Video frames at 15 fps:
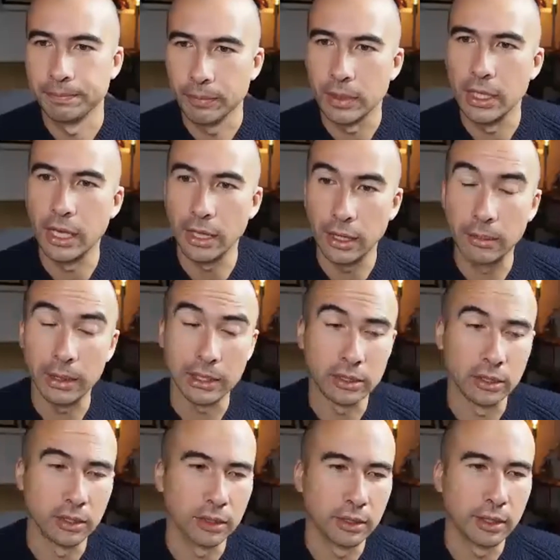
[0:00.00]
Yeah, that makes
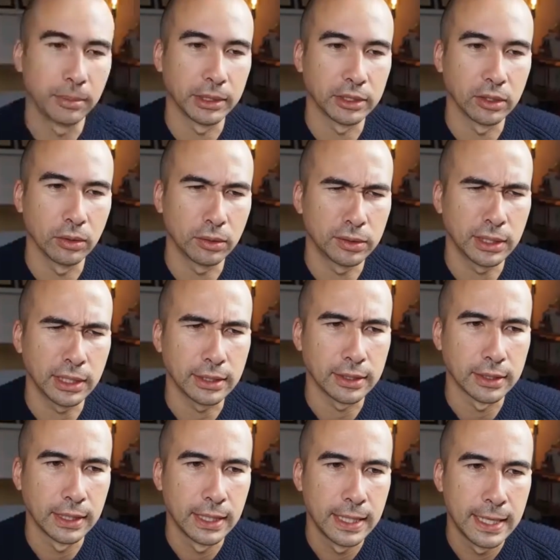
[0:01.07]
a lot of sense.
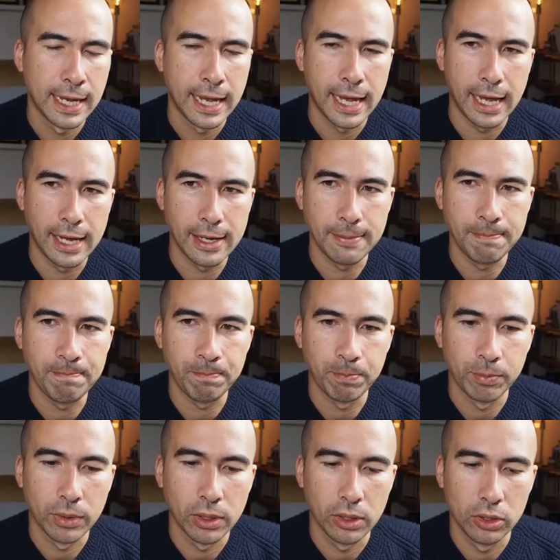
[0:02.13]

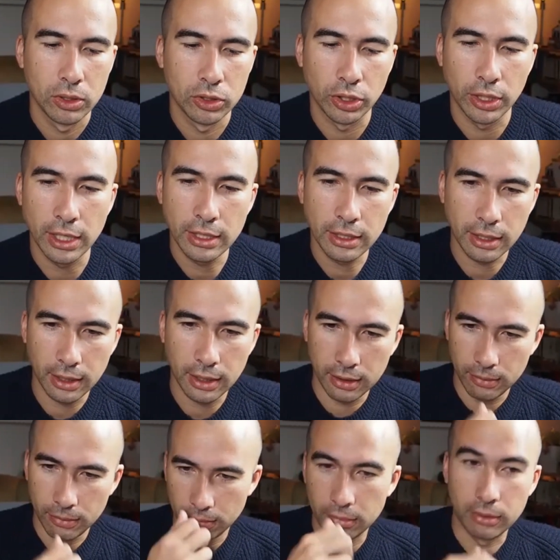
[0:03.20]
So then,
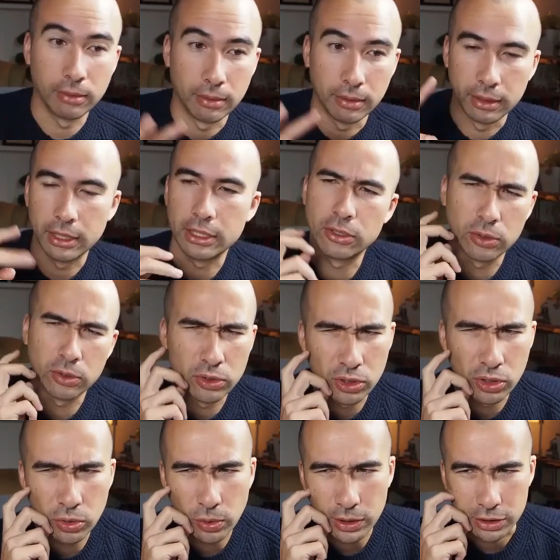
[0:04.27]
and these
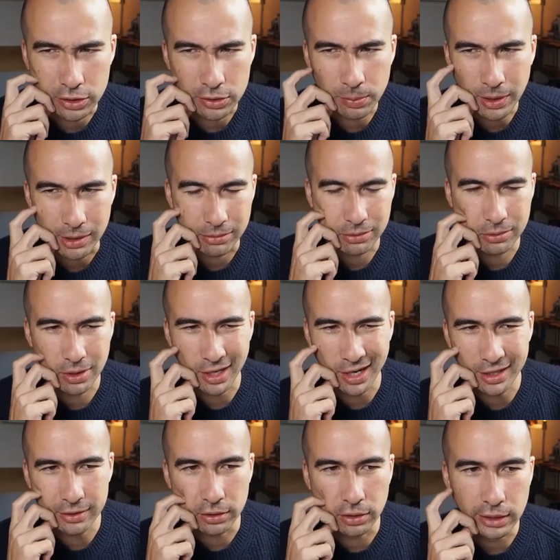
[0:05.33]
two questions might
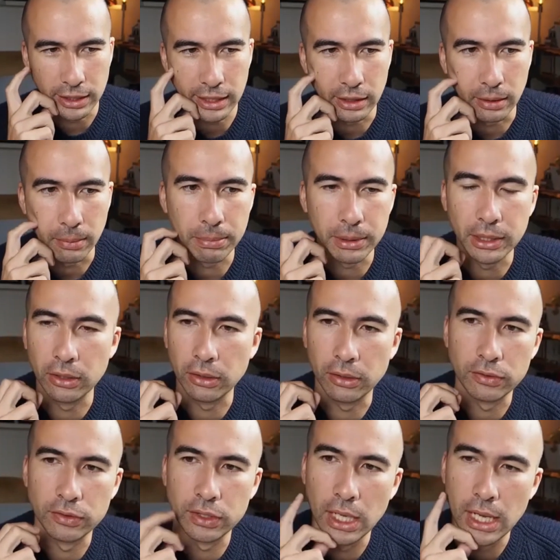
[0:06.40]
kind of go together
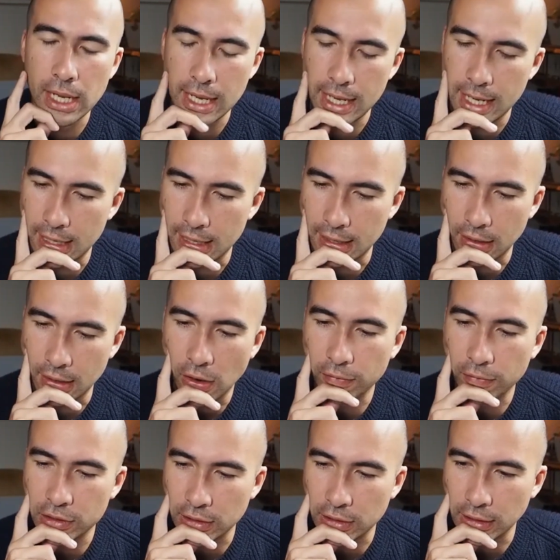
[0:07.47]
because
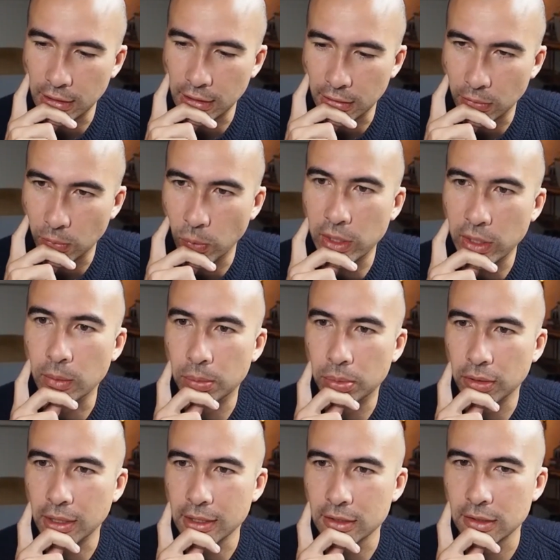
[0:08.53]
obviously we
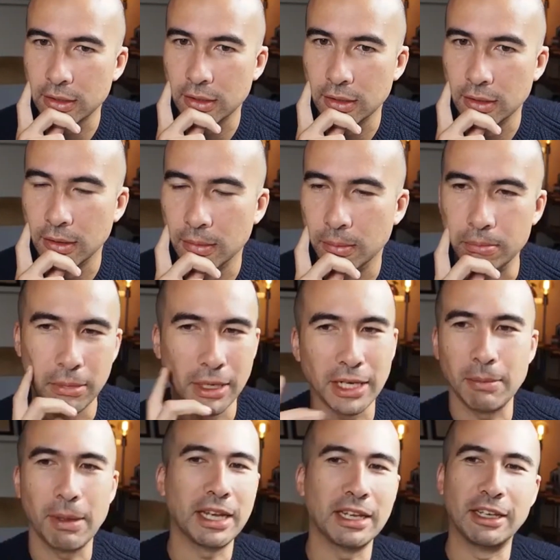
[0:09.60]
compress
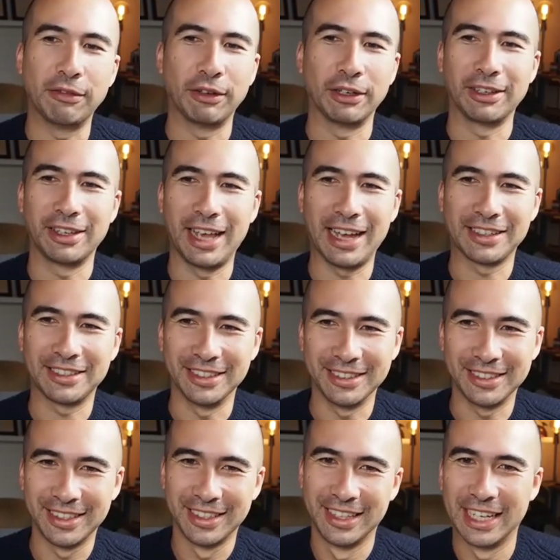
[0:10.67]
many different
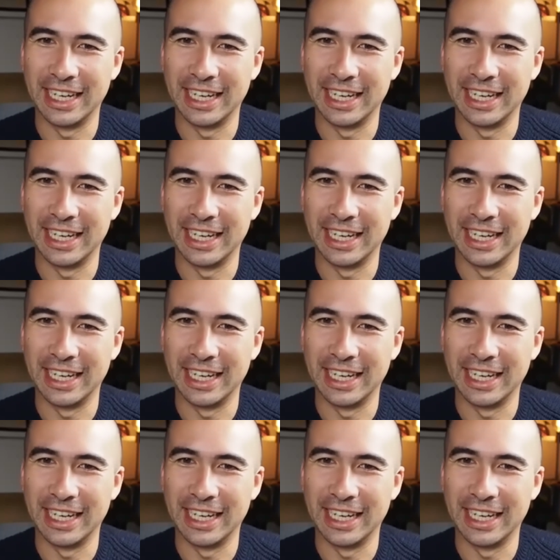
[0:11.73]
gases.